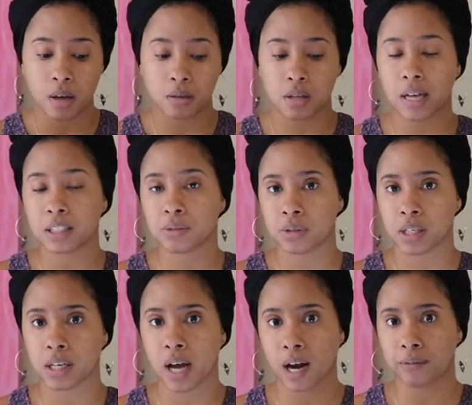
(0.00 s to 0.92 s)
So that's
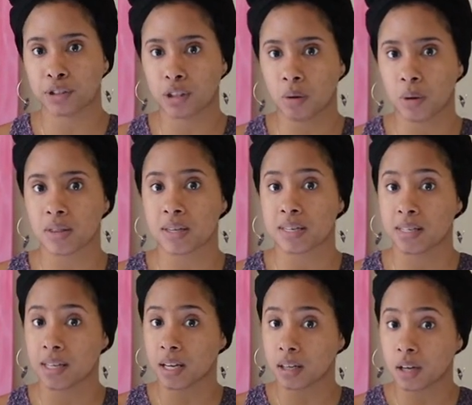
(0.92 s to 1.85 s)
really kind of showing the
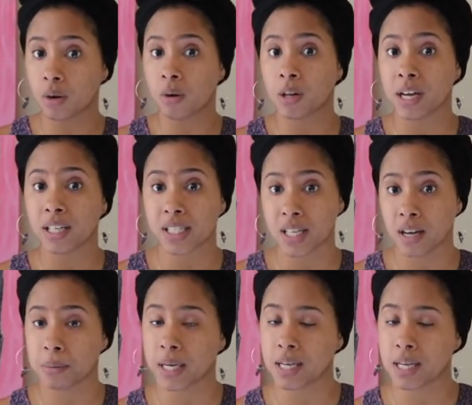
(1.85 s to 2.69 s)
cyclical idea,